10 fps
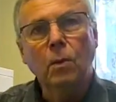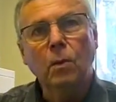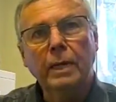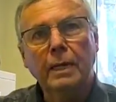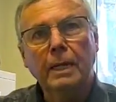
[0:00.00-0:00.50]

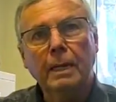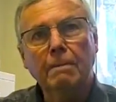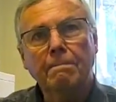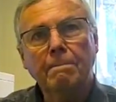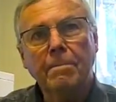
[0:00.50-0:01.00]
we
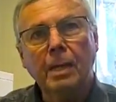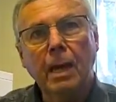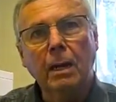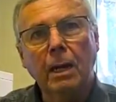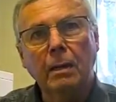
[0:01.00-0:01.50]

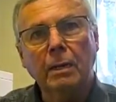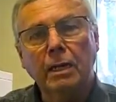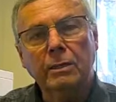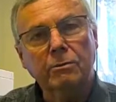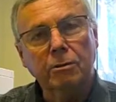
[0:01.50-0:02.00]
got
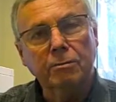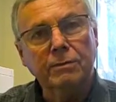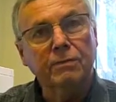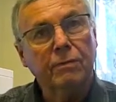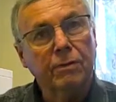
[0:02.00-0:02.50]
into groups
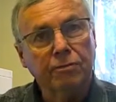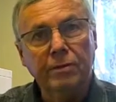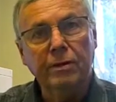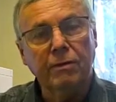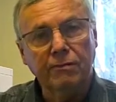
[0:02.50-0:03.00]
of
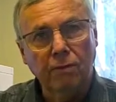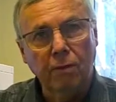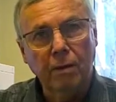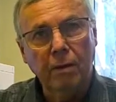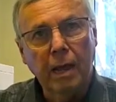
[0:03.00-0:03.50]
3 or
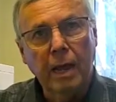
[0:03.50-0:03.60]
4